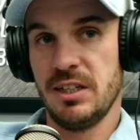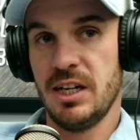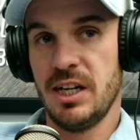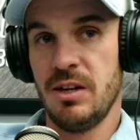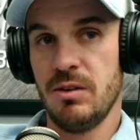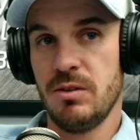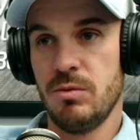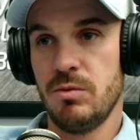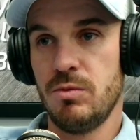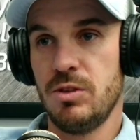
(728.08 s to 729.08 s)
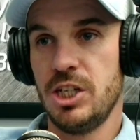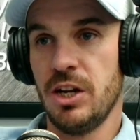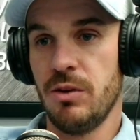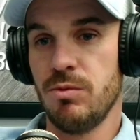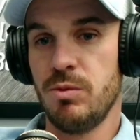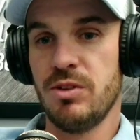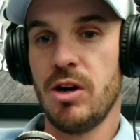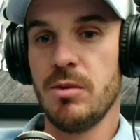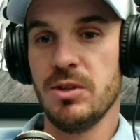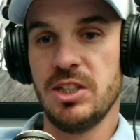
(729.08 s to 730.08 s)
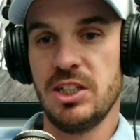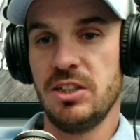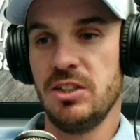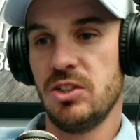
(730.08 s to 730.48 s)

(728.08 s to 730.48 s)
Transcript: and with robot testing,